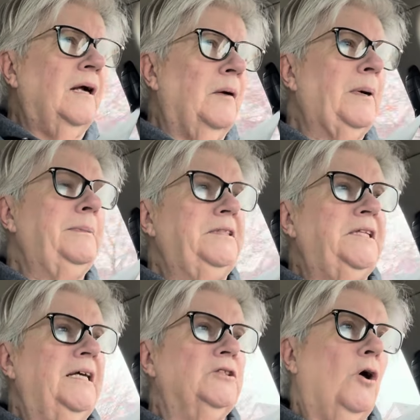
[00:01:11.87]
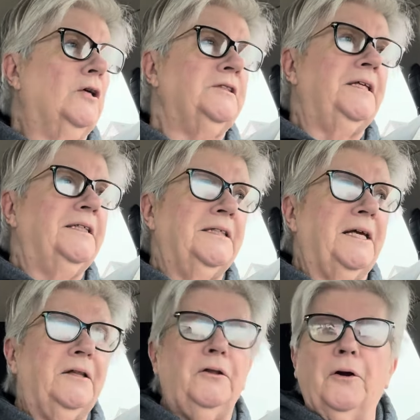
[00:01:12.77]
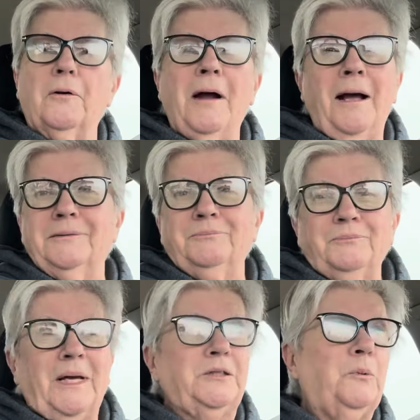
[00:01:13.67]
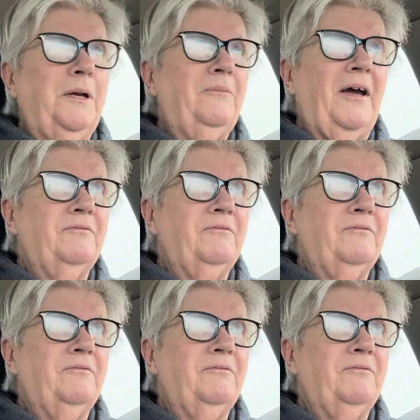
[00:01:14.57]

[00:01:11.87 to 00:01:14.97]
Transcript: I'll probably stay as long as it takes to get there, like 30